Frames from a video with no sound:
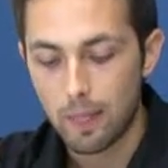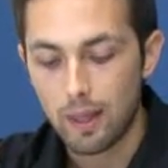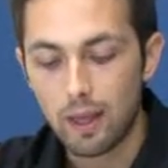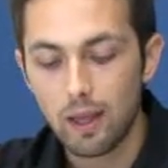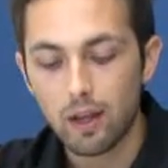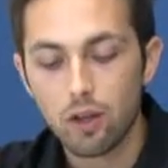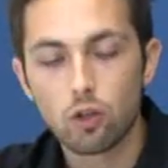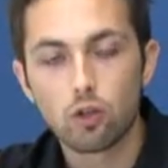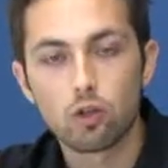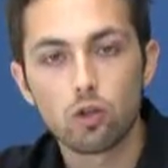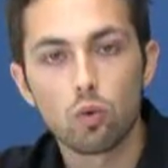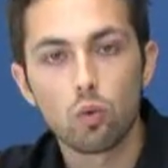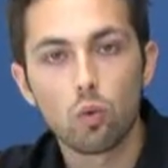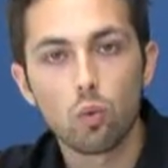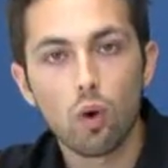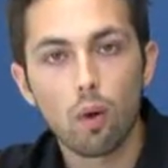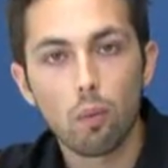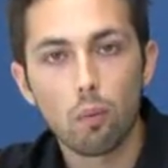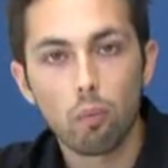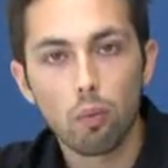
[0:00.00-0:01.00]
it could do
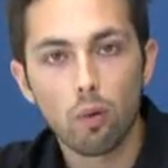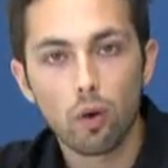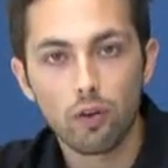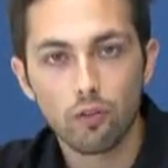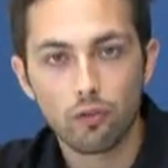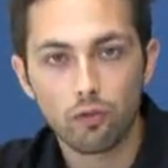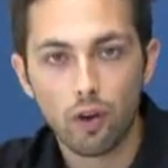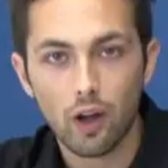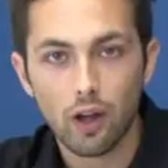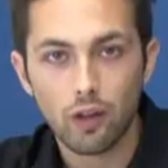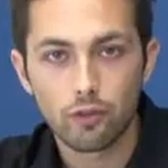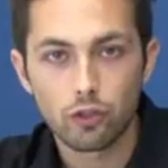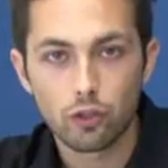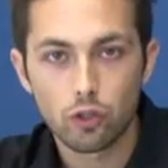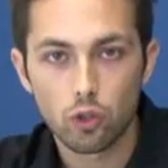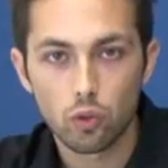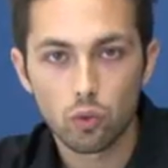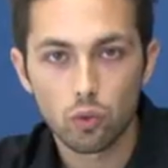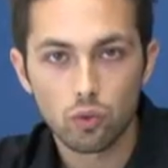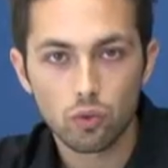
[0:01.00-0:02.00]
one point five
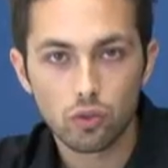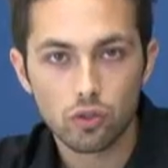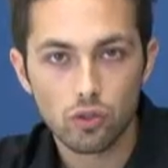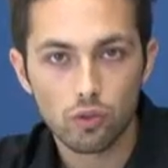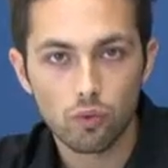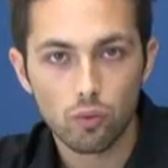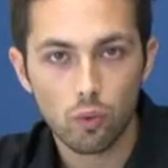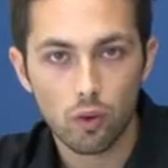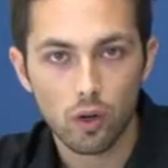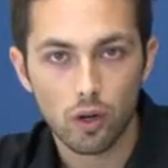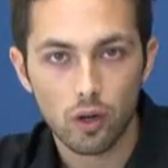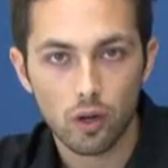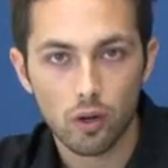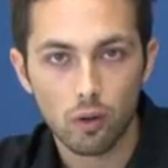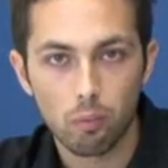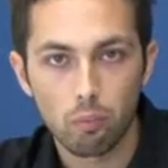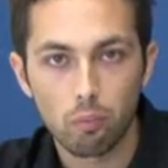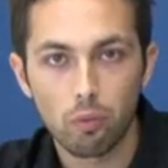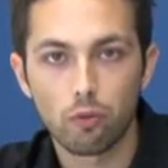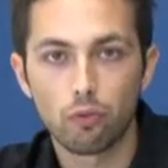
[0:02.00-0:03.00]
joules of
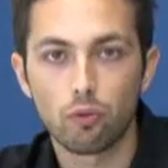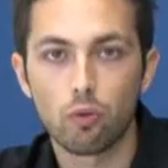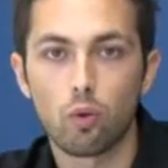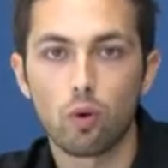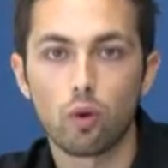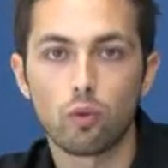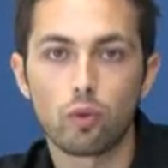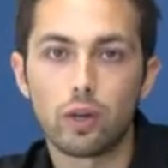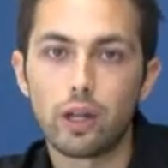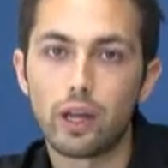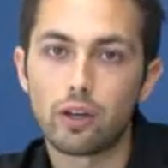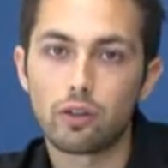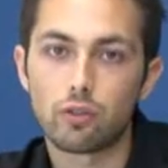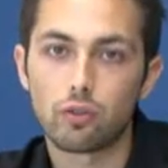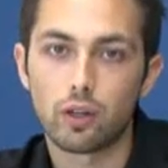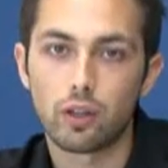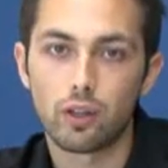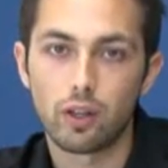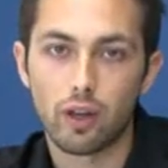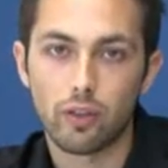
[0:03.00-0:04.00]
work before
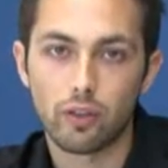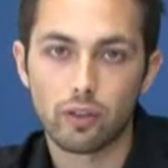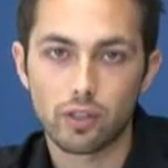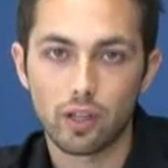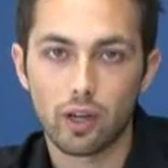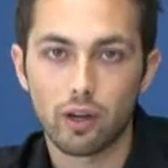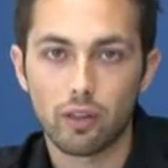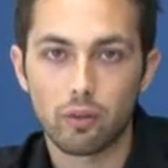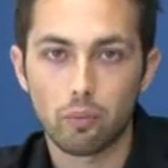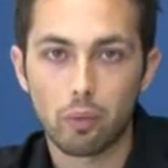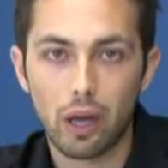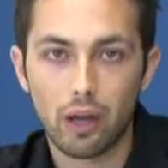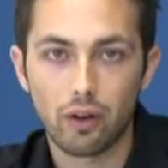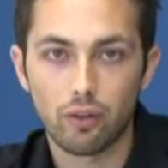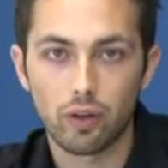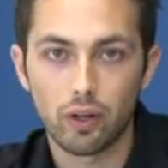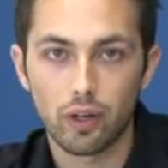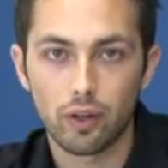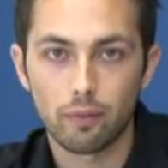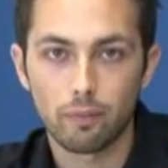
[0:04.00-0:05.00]
re-entering the other side of the
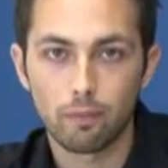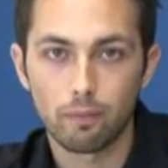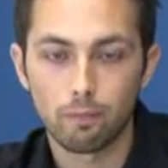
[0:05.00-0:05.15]
battery.